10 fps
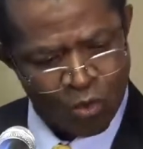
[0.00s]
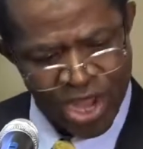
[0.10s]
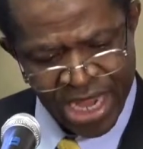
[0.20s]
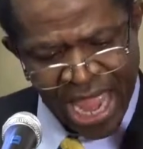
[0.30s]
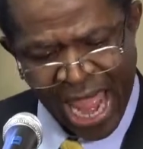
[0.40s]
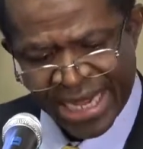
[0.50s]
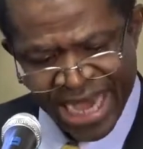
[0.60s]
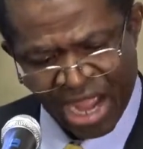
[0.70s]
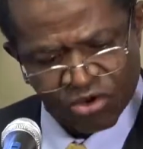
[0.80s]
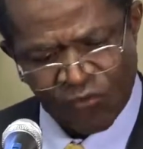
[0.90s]
we are
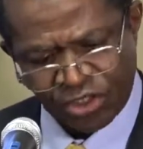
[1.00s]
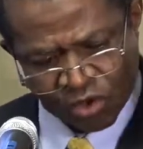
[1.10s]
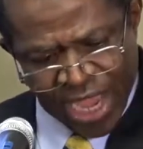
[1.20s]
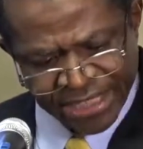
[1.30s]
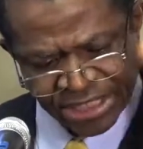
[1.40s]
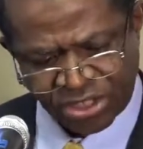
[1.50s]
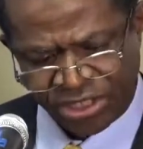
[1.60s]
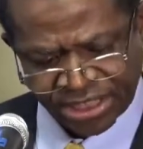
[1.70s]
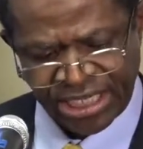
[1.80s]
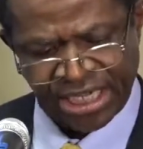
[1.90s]
not going to
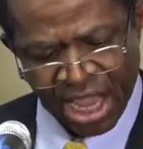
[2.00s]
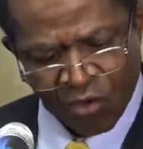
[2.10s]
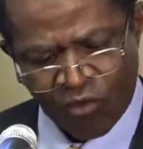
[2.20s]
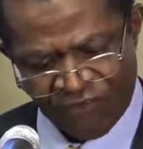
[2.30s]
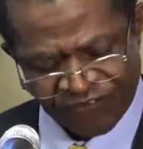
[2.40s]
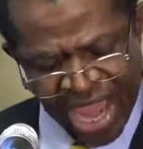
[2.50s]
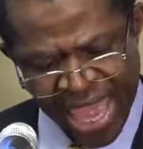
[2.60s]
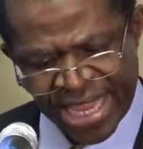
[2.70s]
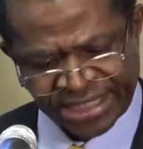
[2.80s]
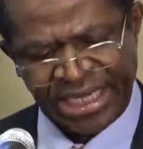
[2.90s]
associate with
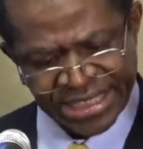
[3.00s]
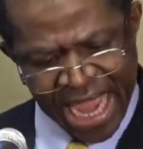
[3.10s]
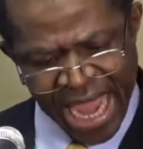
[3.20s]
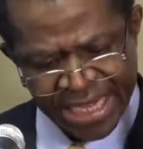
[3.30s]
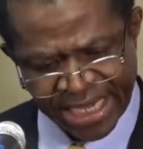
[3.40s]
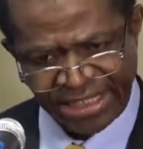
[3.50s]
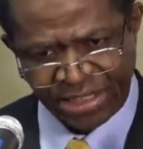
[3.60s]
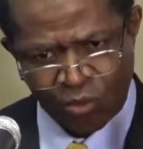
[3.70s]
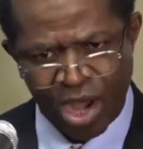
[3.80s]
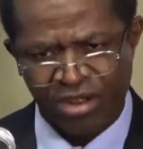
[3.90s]
anything that against
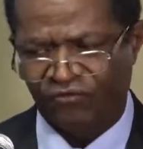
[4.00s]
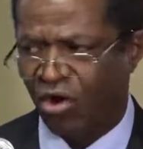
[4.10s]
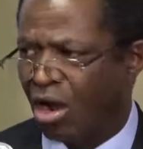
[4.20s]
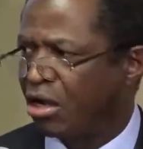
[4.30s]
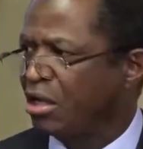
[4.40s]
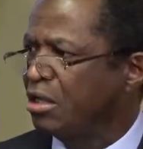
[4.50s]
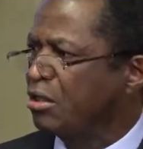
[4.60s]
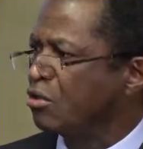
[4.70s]
the word of God,